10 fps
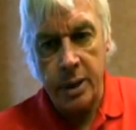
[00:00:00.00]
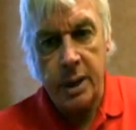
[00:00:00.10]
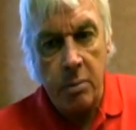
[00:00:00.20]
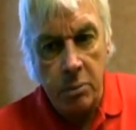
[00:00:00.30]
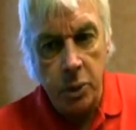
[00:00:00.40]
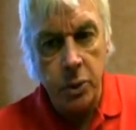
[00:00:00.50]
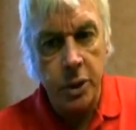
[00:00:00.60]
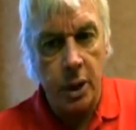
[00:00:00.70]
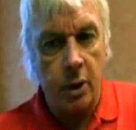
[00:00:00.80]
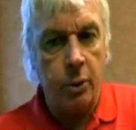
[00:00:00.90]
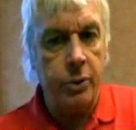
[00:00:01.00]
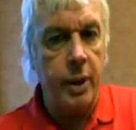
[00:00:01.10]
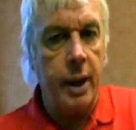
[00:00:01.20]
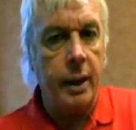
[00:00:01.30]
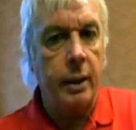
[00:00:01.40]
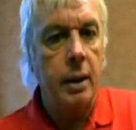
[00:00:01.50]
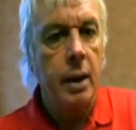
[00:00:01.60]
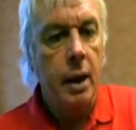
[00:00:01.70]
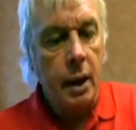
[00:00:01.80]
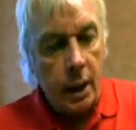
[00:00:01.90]
symbols, the whole thing.
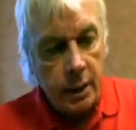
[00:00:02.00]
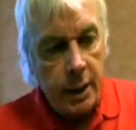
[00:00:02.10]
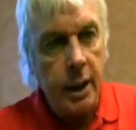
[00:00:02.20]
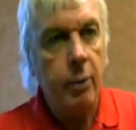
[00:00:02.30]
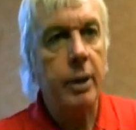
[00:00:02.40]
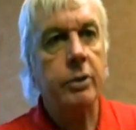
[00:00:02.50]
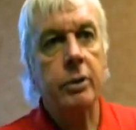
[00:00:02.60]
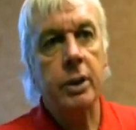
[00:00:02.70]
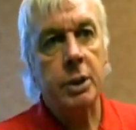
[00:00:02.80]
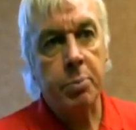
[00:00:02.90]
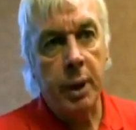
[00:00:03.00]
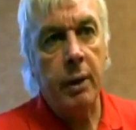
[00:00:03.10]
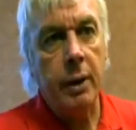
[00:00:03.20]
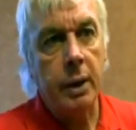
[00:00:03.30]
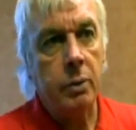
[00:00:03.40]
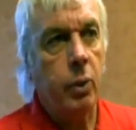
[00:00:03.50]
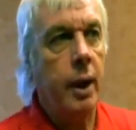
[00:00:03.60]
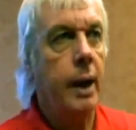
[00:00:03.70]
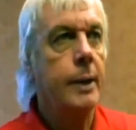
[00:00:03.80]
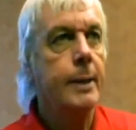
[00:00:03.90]
And then they went through this period
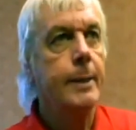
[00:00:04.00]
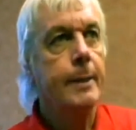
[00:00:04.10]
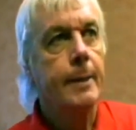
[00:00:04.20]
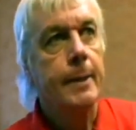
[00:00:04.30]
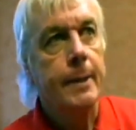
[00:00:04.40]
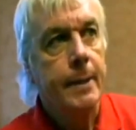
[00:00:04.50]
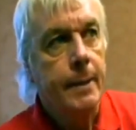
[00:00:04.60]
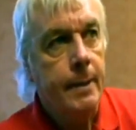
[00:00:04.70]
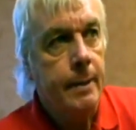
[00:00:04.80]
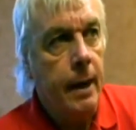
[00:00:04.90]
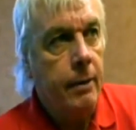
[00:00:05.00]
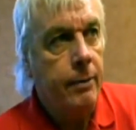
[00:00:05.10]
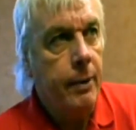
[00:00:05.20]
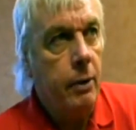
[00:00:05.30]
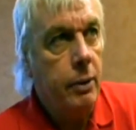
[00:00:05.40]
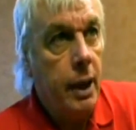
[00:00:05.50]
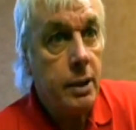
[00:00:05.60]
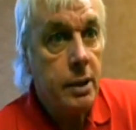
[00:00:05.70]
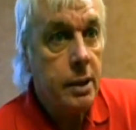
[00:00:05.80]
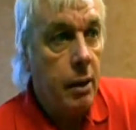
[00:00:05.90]
where they felt
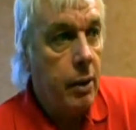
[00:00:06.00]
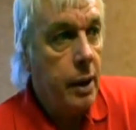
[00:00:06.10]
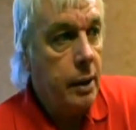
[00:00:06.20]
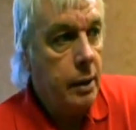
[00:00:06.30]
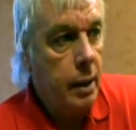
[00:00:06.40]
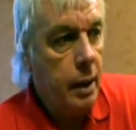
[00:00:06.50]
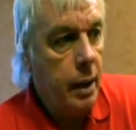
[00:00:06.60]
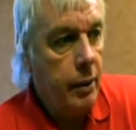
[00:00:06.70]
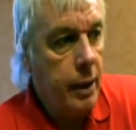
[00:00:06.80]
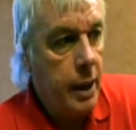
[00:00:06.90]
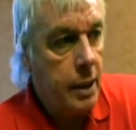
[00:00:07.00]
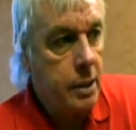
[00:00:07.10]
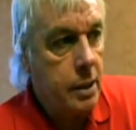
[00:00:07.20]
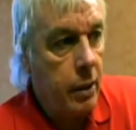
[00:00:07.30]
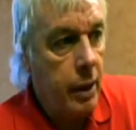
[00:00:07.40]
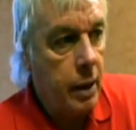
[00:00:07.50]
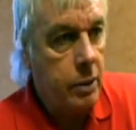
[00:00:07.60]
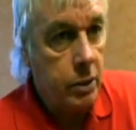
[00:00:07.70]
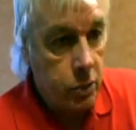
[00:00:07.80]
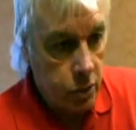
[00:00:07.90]
necessary
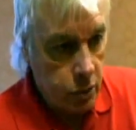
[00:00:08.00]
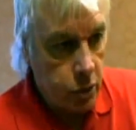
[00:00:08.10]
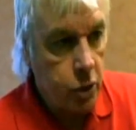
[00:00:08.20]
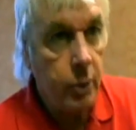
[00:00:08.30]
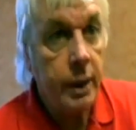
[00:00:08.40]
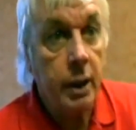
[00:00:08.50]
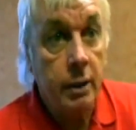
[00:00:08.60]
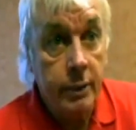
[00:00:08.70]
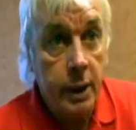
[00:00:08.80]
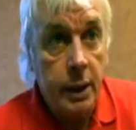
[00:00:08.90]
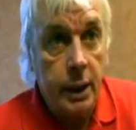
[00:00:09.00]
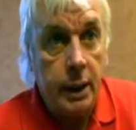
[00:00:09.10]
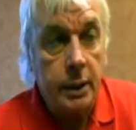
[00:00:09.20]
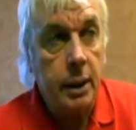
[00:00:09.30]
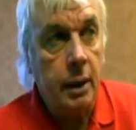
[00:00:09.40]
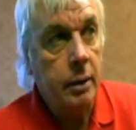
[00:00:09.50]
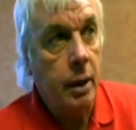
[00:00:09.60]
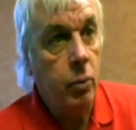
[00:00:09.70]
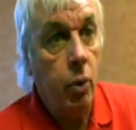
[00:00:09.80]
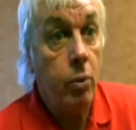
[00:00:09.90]
to do it covertly.
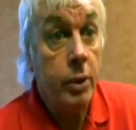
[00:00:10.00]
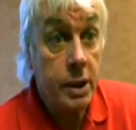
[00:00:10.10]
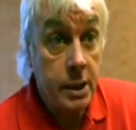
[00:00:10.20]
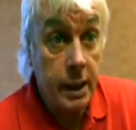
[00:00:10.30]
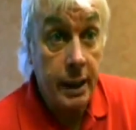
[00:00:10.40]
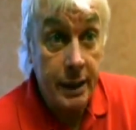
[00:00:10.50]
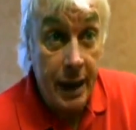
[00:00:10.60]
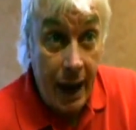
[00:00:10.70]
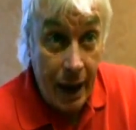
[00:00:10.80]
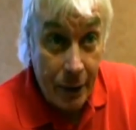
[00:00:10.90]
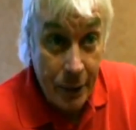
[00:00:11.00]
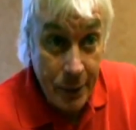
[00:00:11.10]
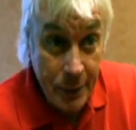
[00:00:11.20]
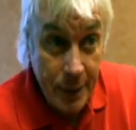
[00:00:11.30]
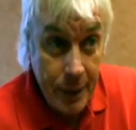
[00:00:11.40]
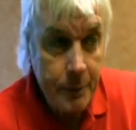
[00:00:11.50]
And what we're seeing now